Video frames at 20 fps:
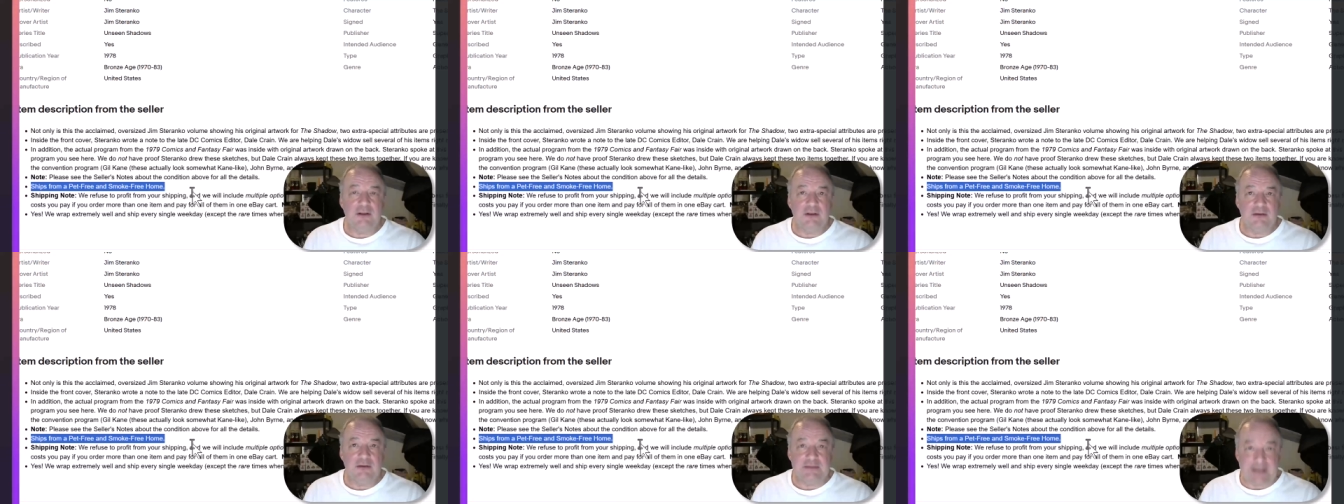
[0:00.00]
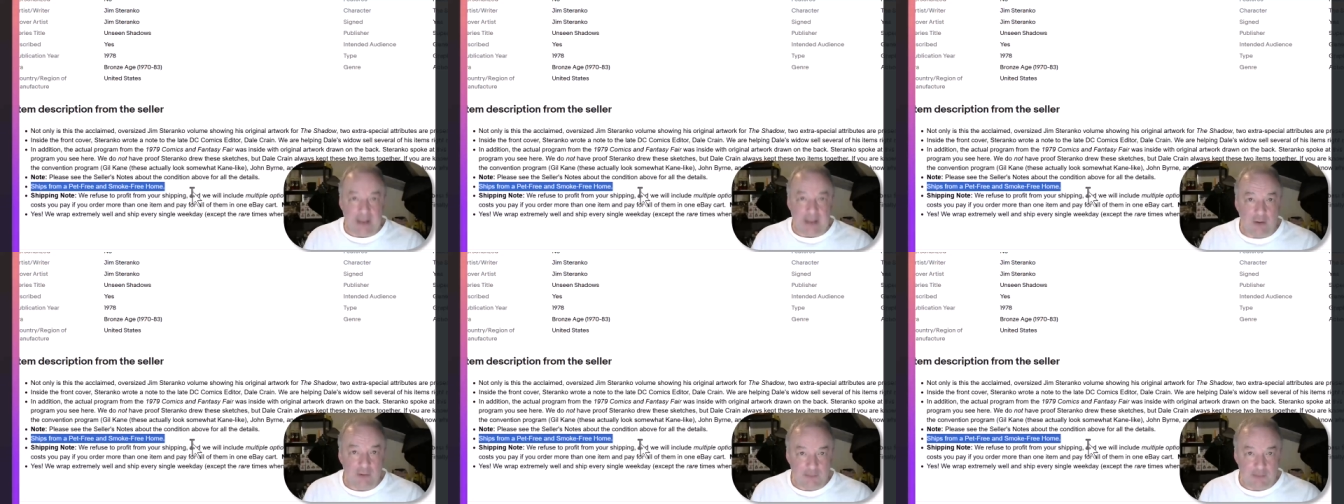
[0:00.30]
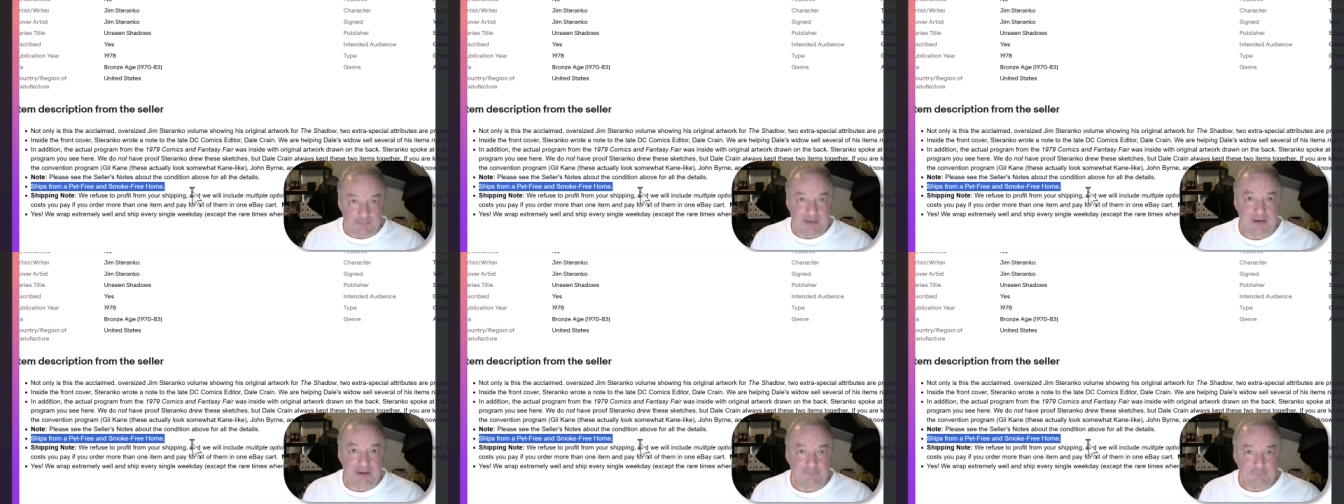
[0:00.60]
now a
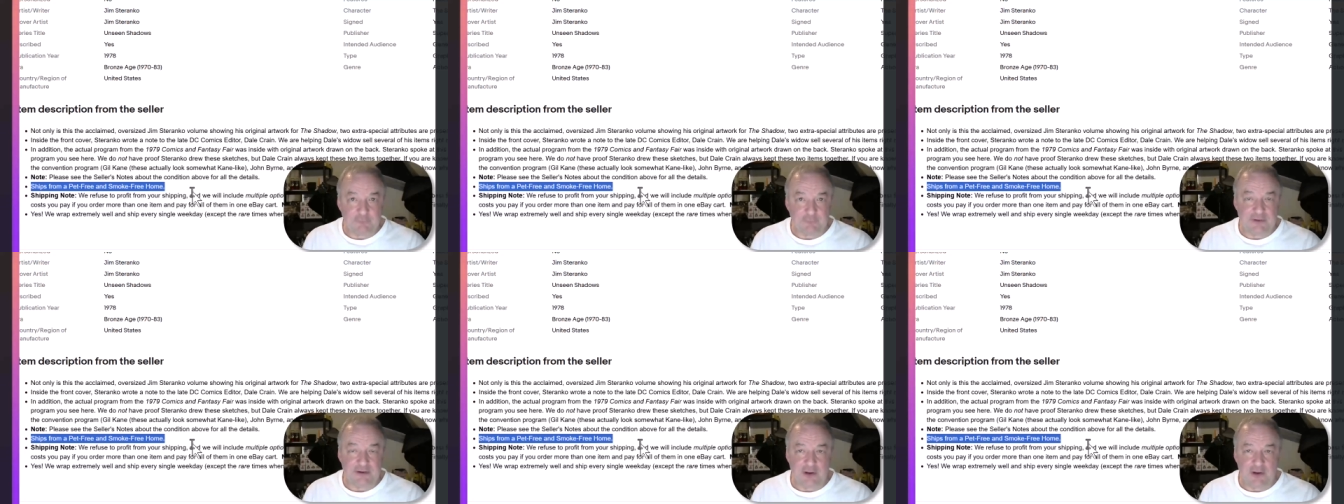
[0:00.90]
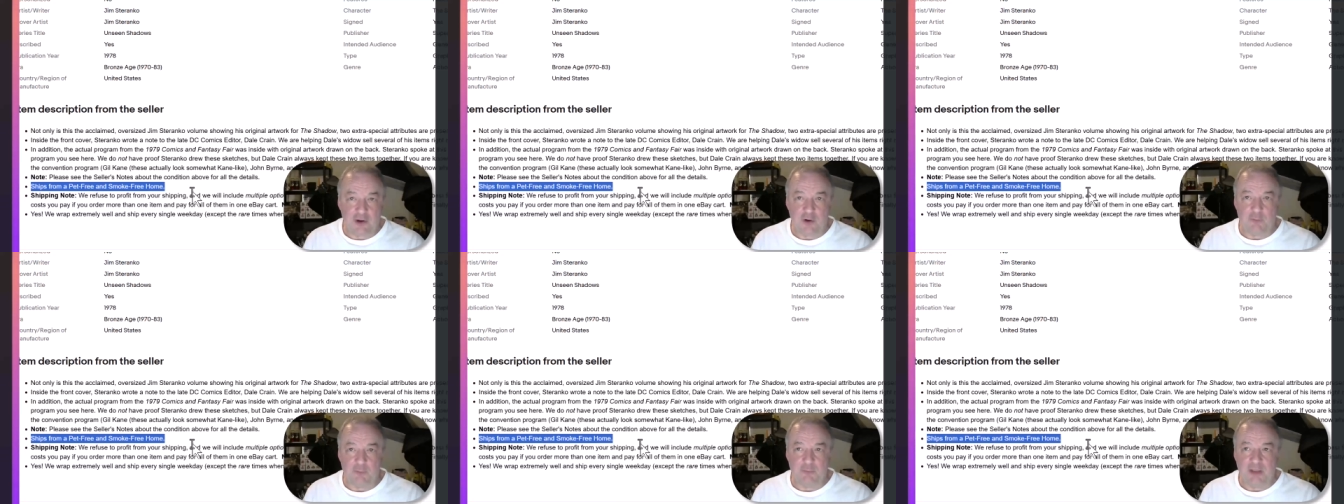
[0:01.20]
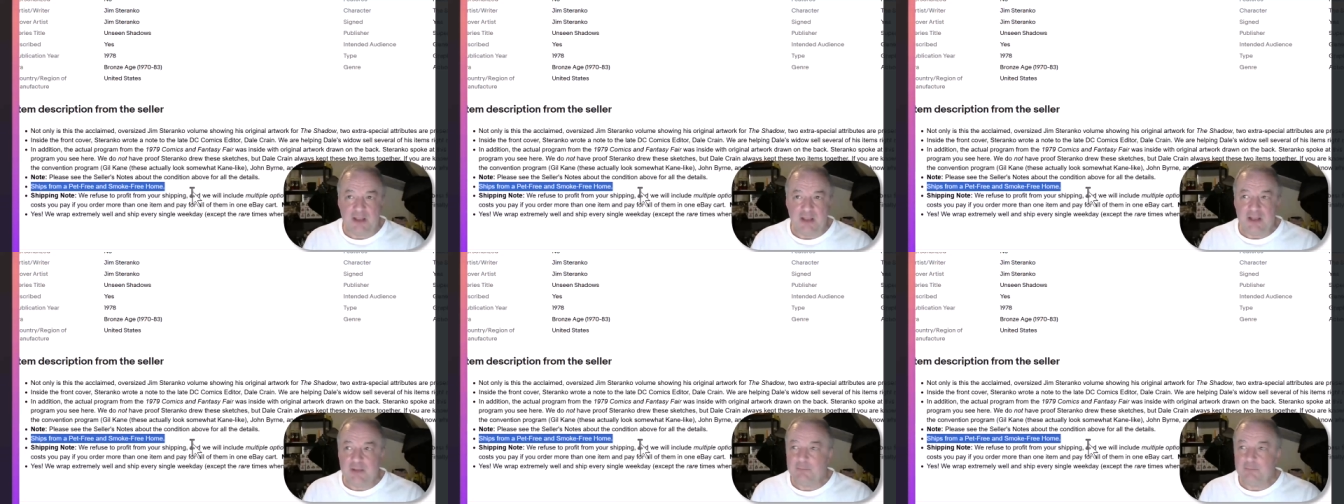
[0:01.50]
pet-free home,
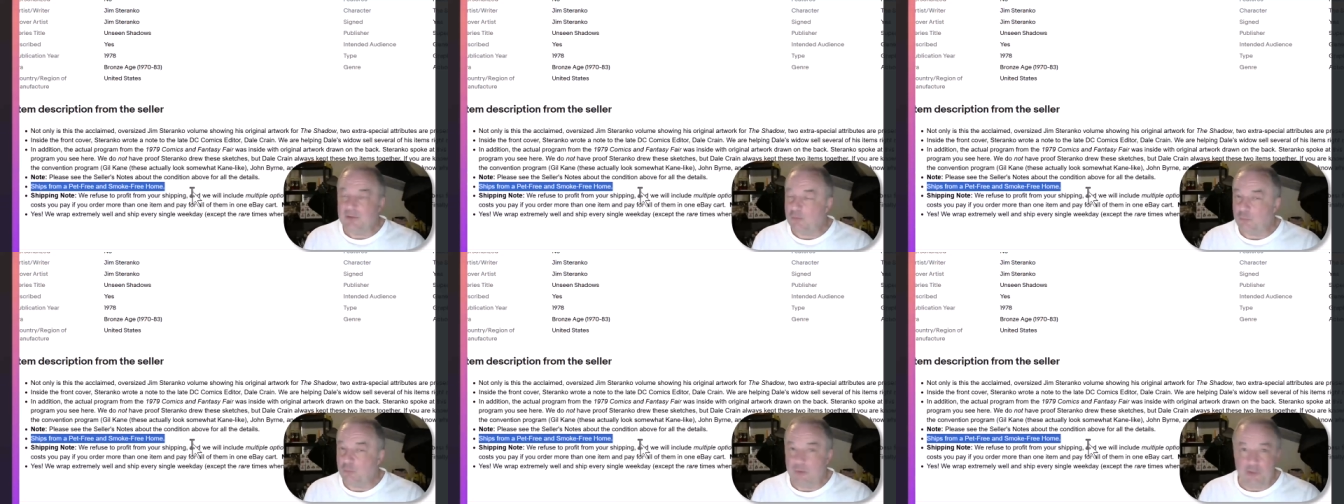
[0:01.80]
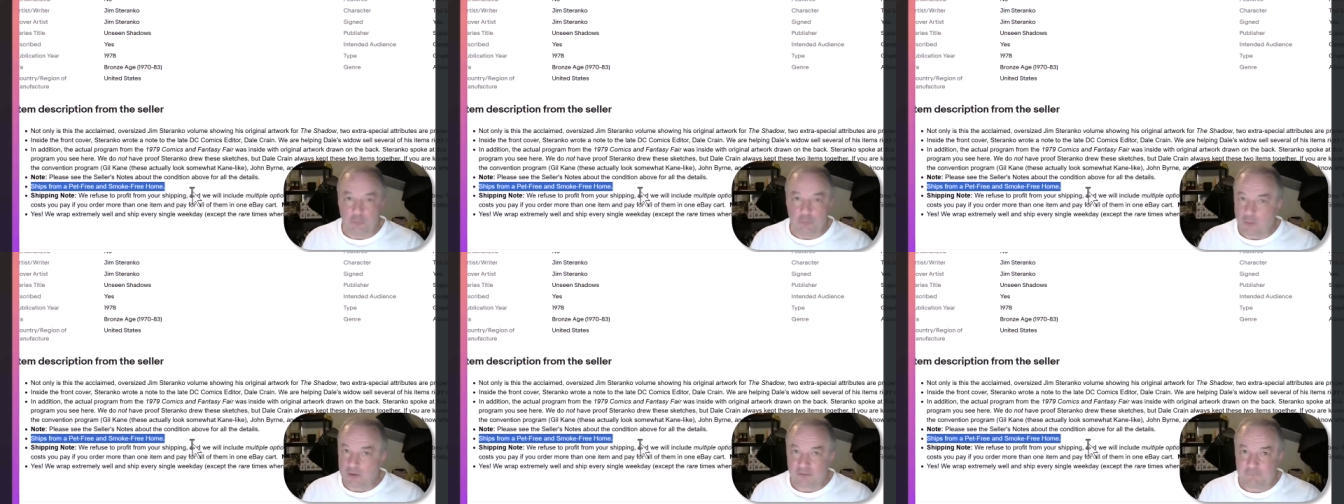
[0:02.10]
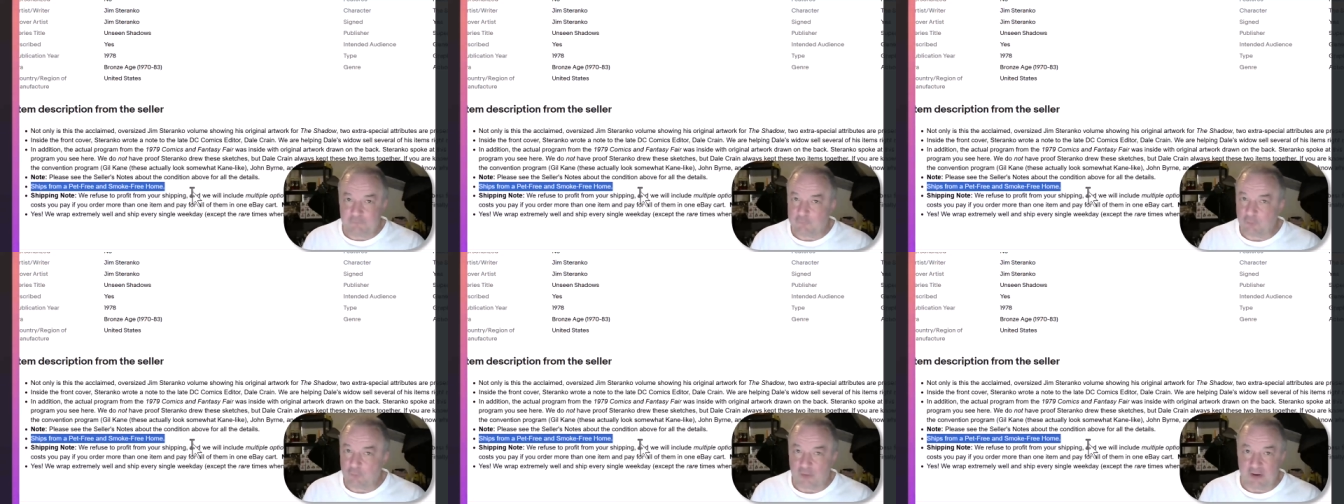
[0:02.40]
but we
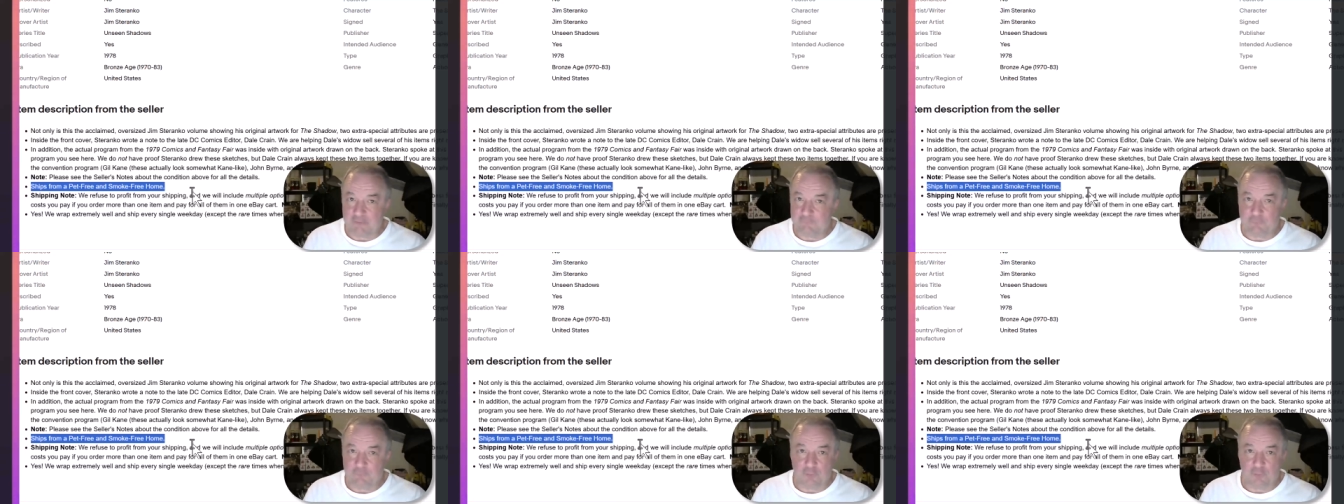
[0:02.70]
weren't forever,